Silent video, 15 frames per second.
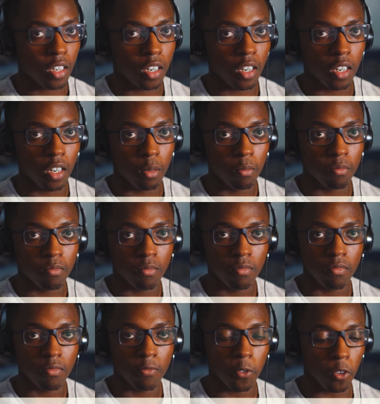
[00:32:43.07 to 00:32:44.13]
full frame
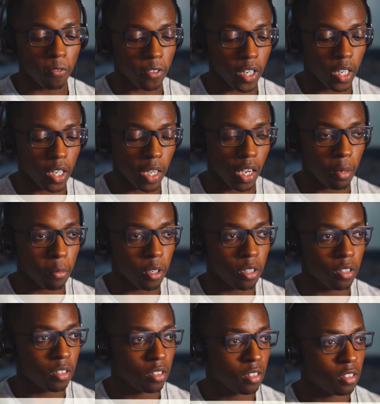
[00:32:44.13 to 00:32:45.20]
camera. You guys can't
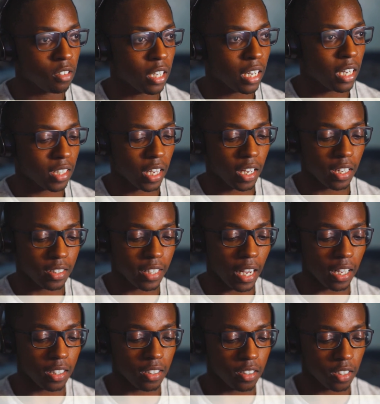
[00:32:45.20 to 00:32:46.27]
exactly see it. Maybe I
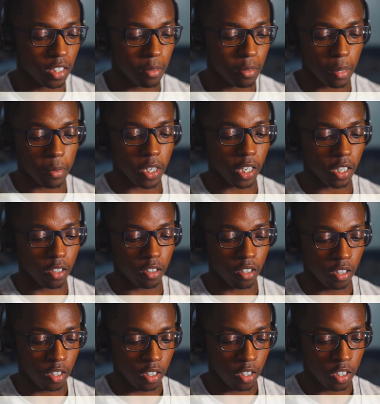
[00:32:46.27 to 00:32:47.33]
can show a
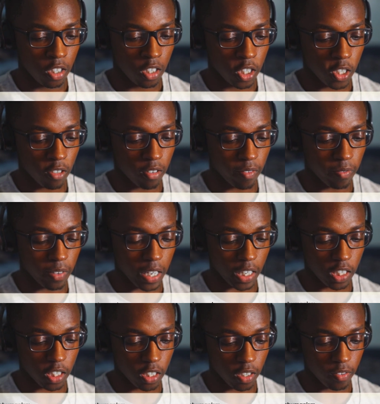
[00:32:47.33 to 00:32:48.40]
reflection of it
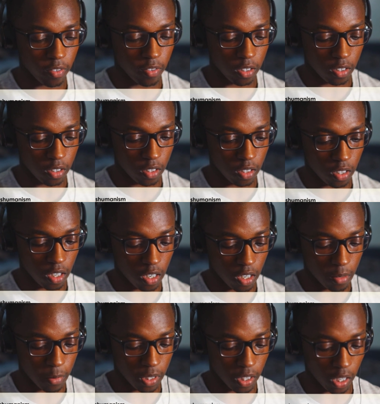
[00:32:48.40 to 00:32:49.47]
in the camera.
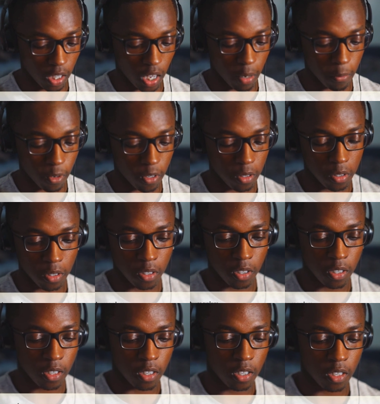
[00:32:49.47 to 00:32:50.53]

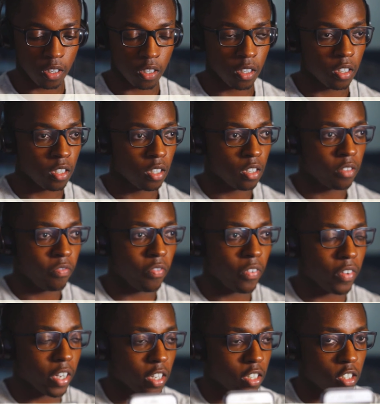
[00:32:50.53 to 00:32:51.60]
Maybe I can show you
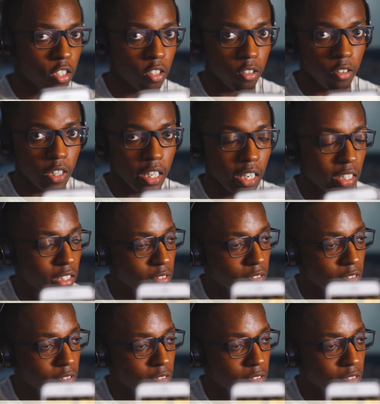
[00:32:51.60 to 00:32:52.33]
guys a reflection